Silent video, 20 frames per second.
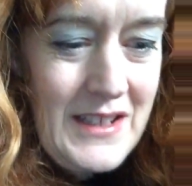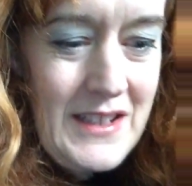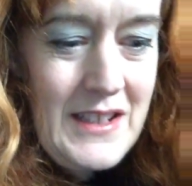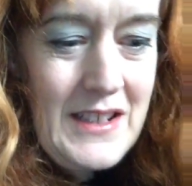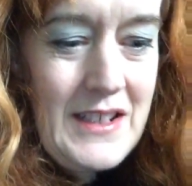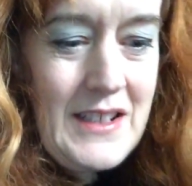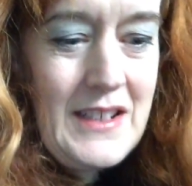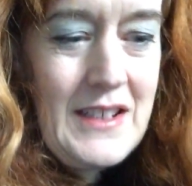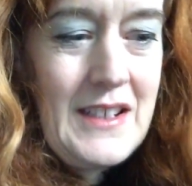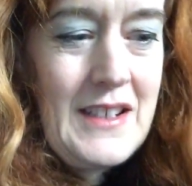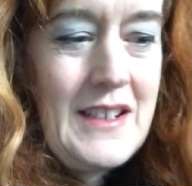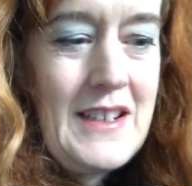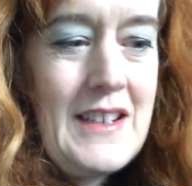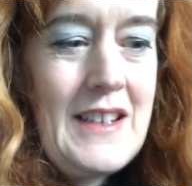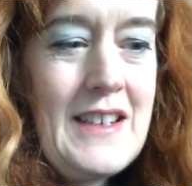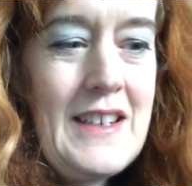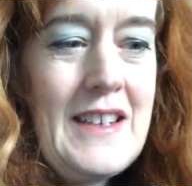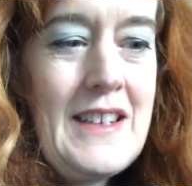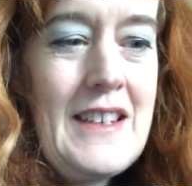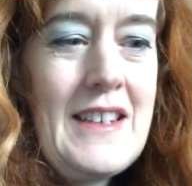
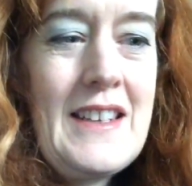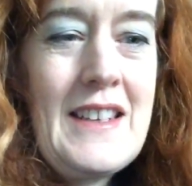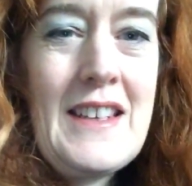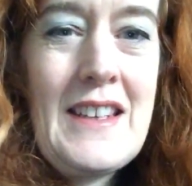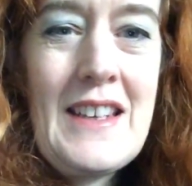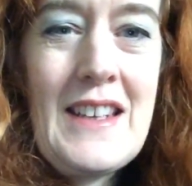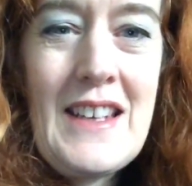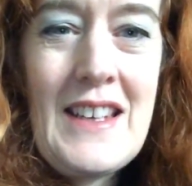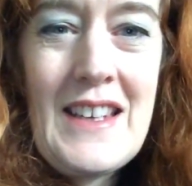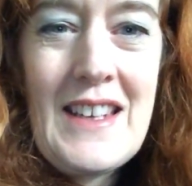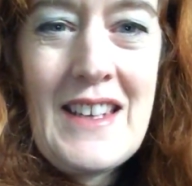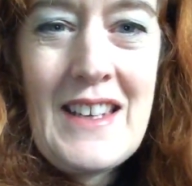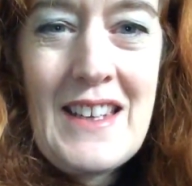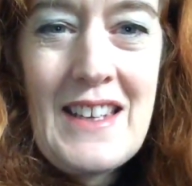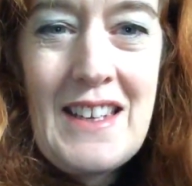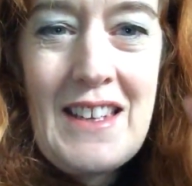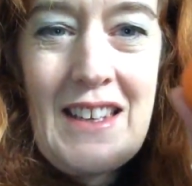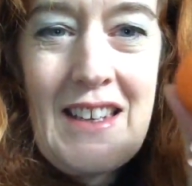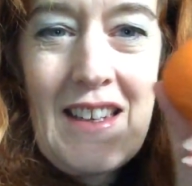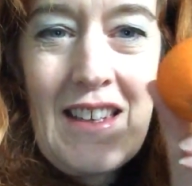
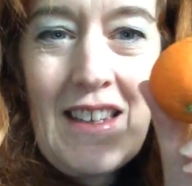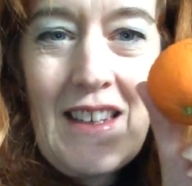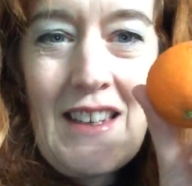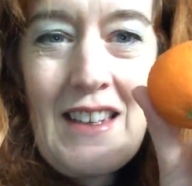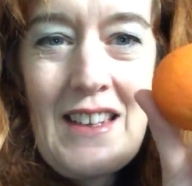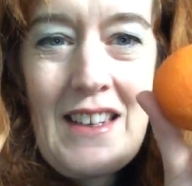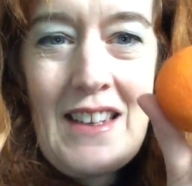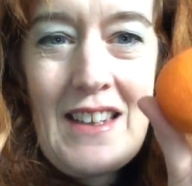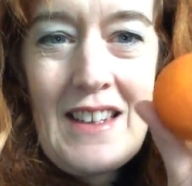Nothing is said.